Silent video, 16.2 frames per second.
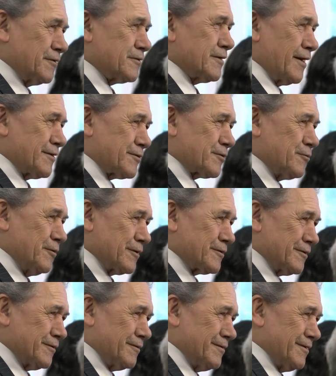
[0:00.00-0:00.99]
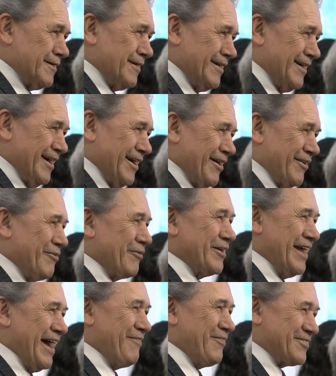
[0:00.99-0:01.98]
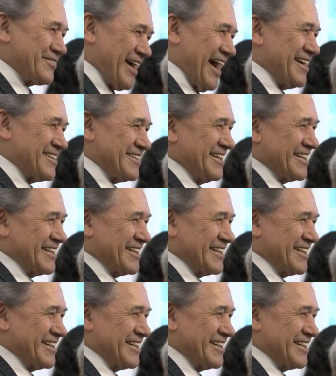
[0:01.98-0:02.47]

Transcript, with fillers: question about his policy about public